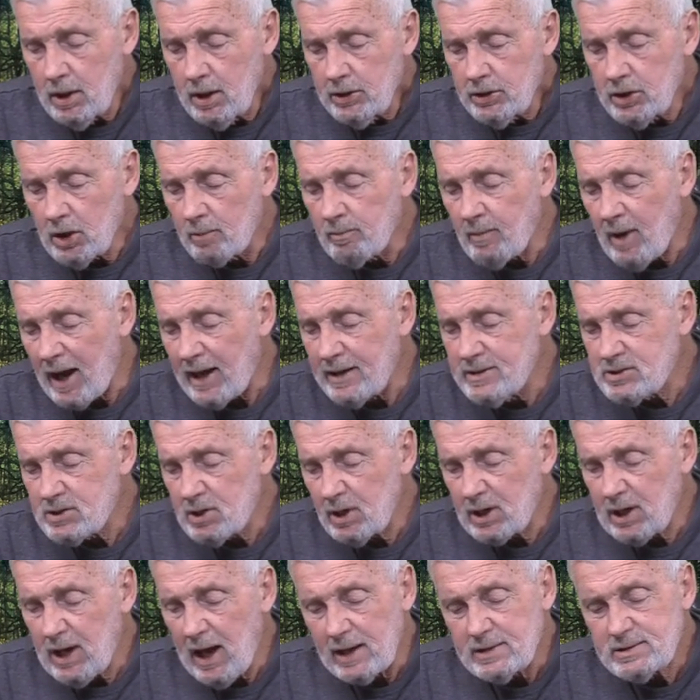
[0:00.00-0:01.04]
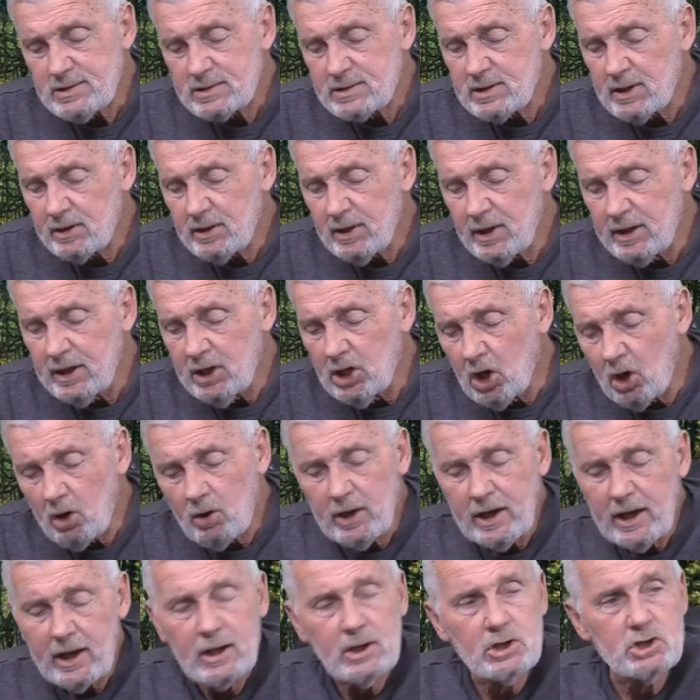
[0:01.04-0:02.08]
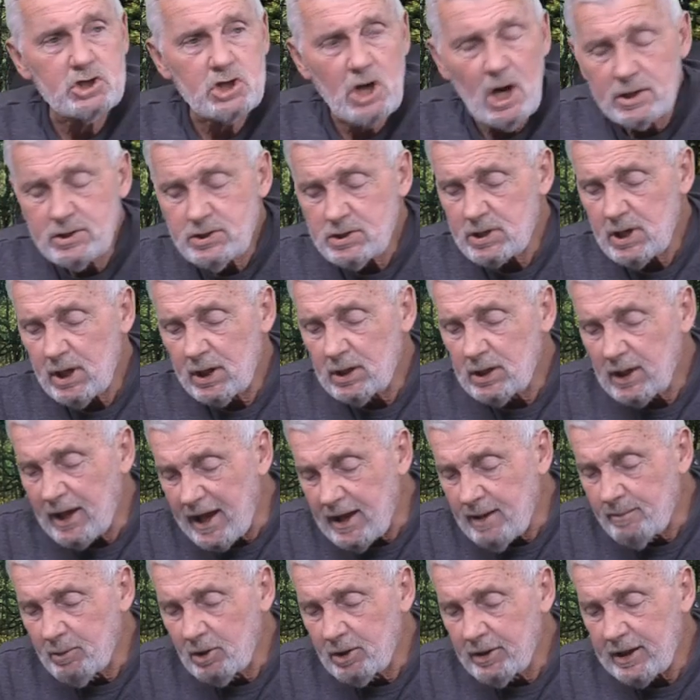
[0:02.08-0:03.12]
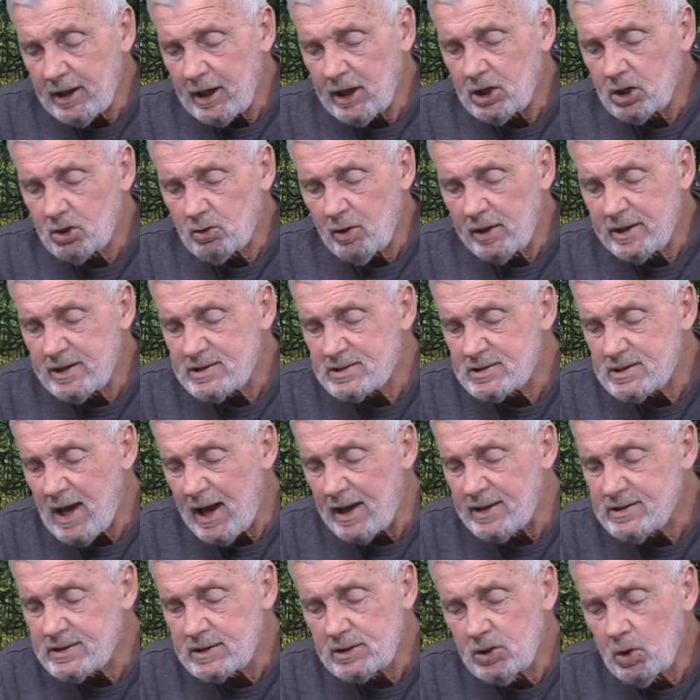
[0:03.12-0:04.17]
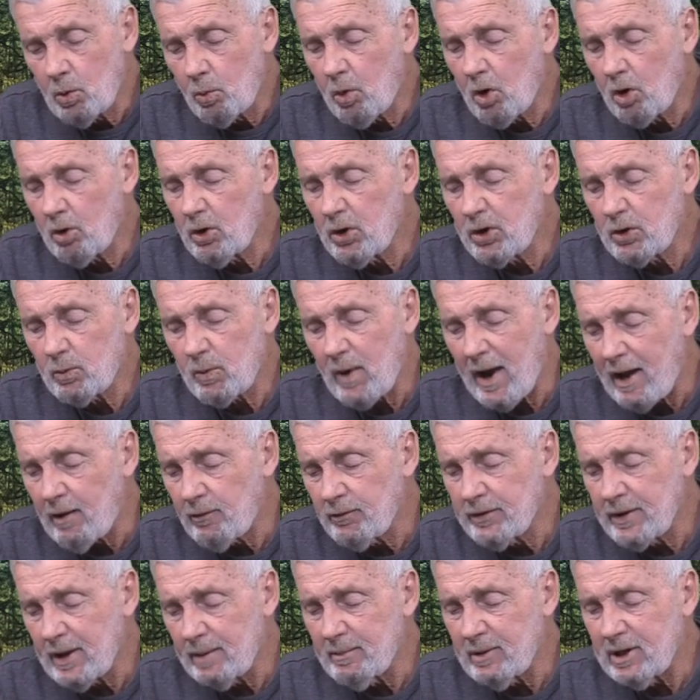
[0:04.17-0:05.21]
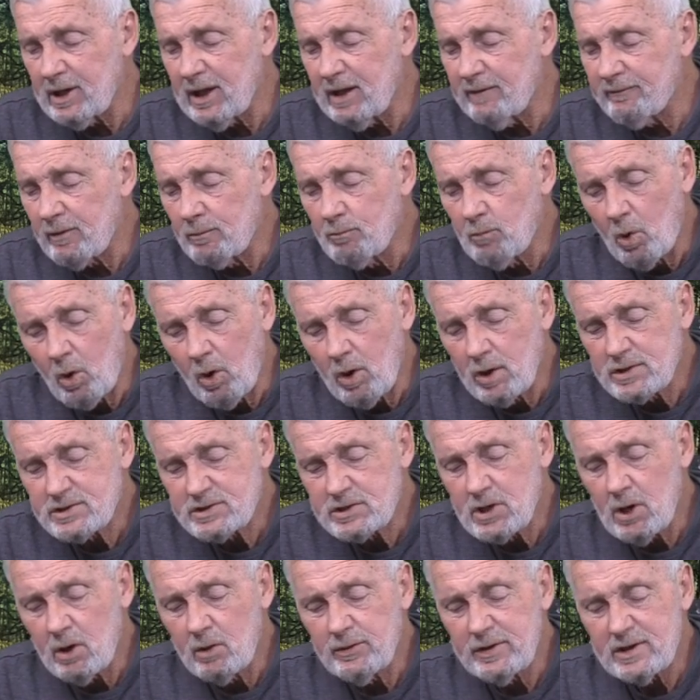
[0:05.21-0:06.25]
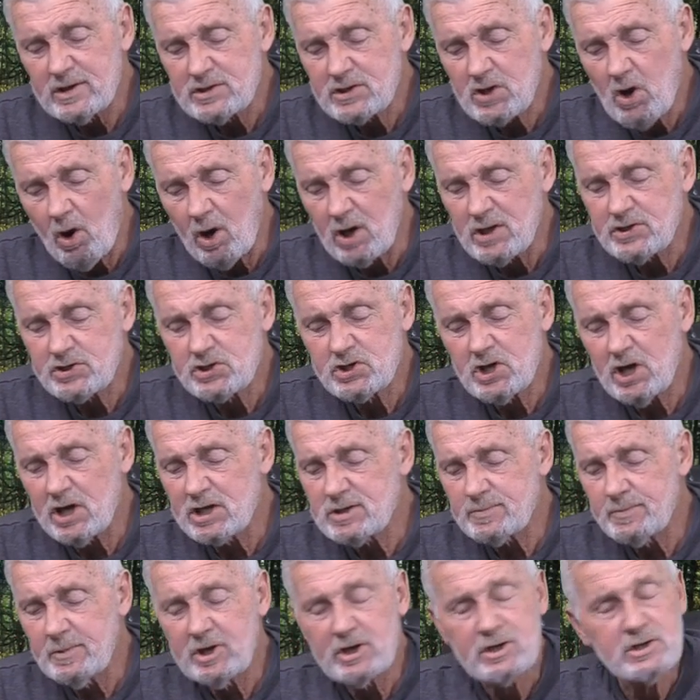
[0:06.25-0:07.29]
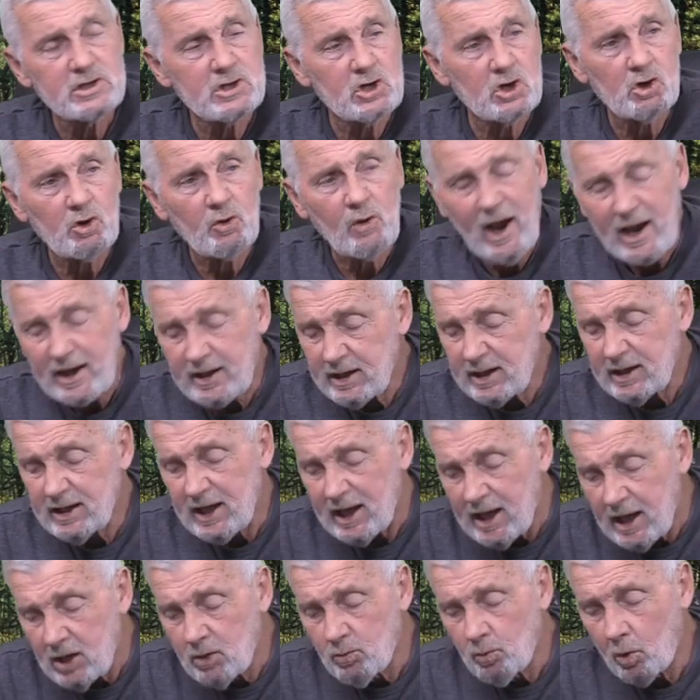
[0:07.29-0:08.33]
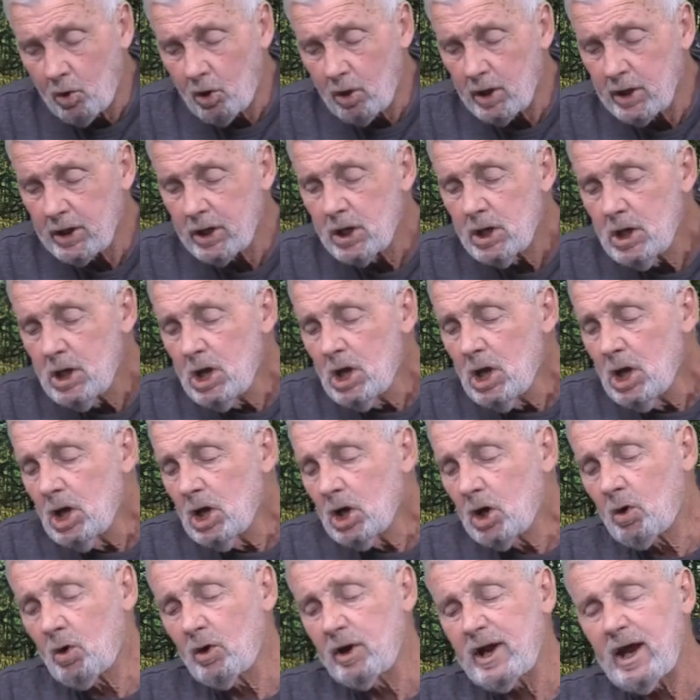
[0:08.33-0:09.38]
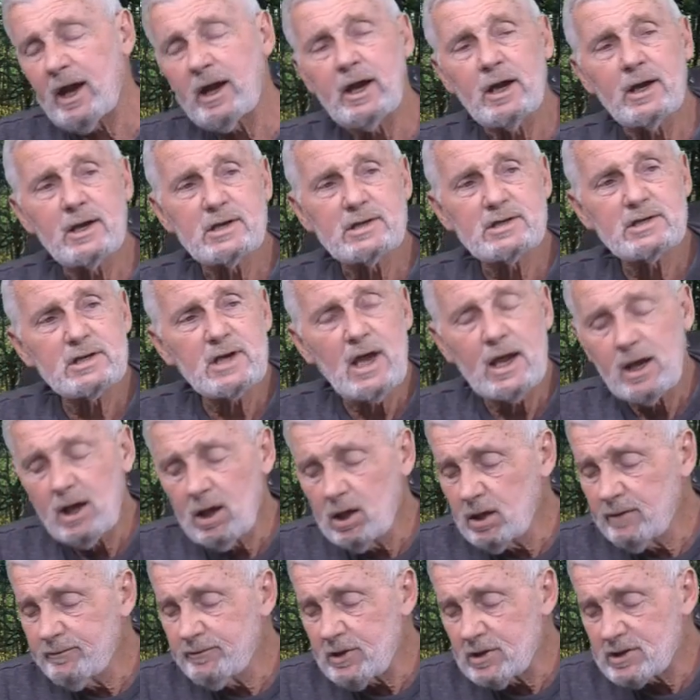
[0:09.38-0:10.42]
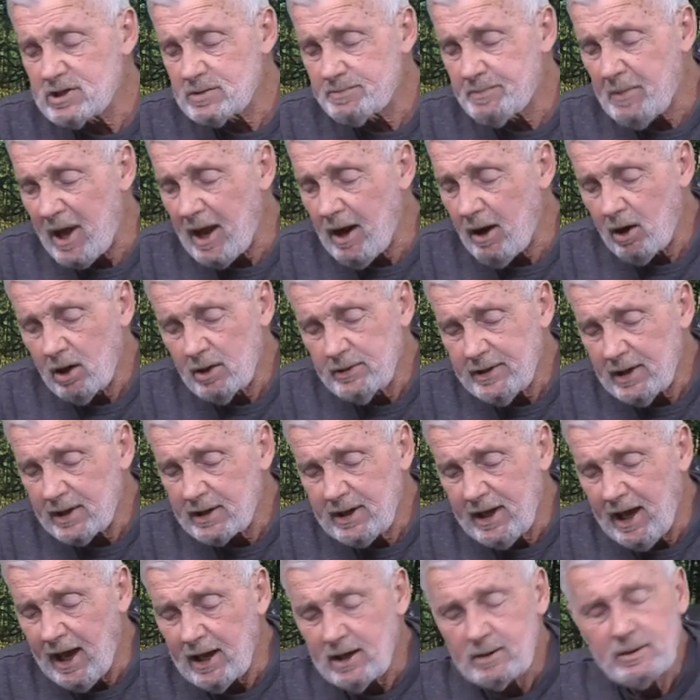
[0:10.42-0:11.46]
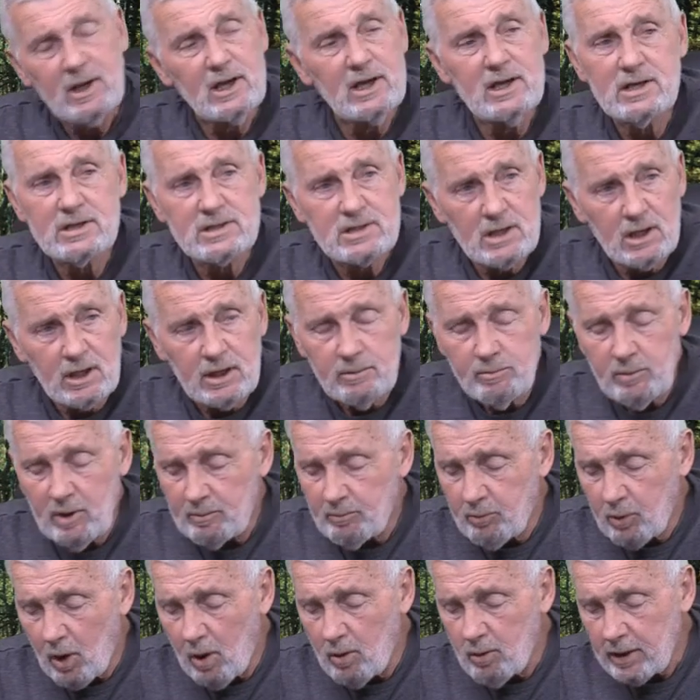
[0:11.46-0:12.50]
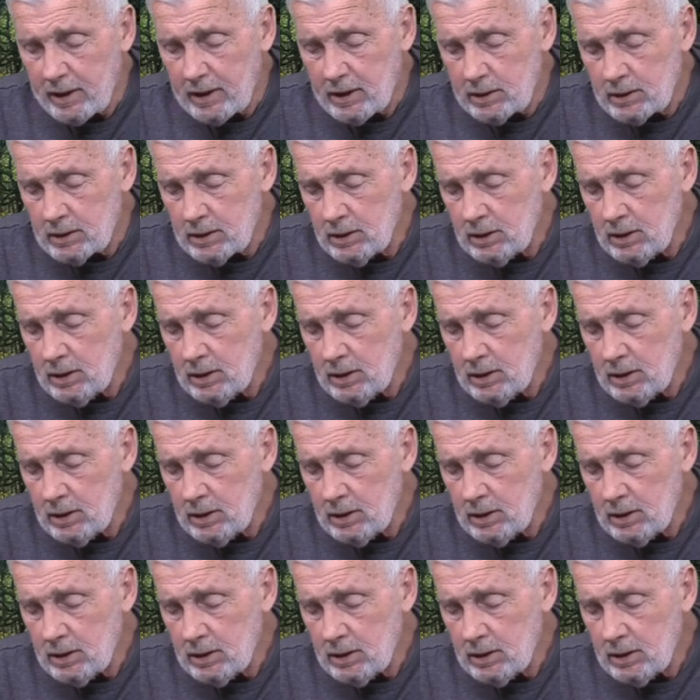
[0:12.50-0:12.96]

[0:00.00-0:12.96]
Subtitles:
Their minds are constantly yearning, judging, labeling, and criticizing the world around them, and even more so, this harsh judgment is directed inward, creating a cycle of despair that can't easily be broken.